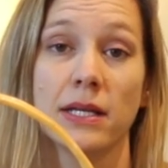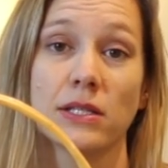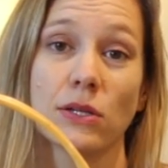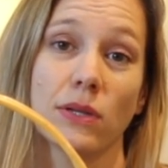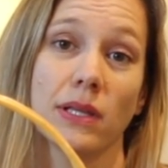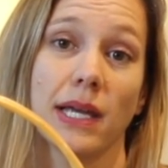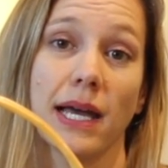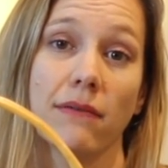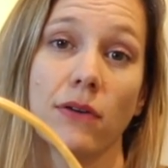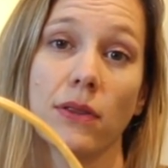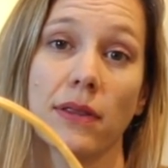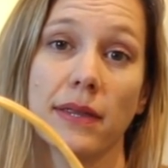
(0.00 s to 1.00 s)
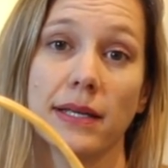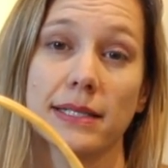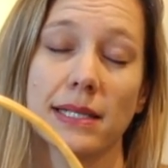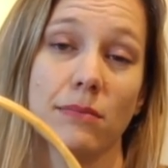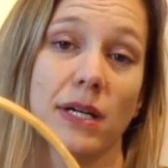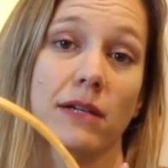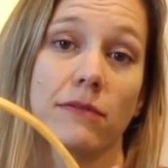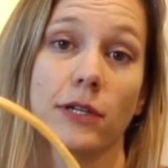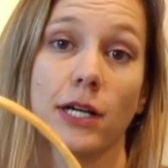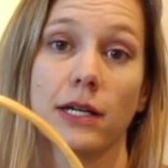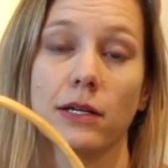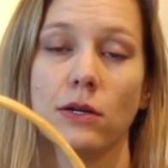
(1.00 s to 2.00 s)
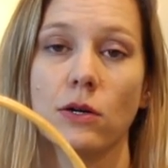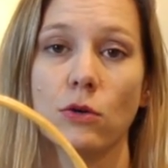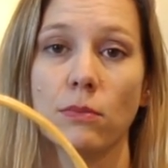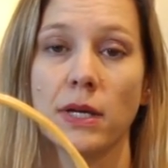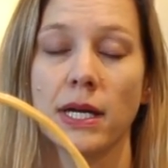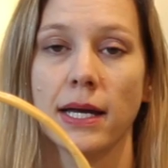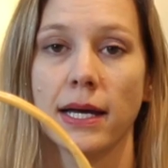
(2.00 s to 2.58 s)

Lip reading: so that they have all the things they might have forgotten at home,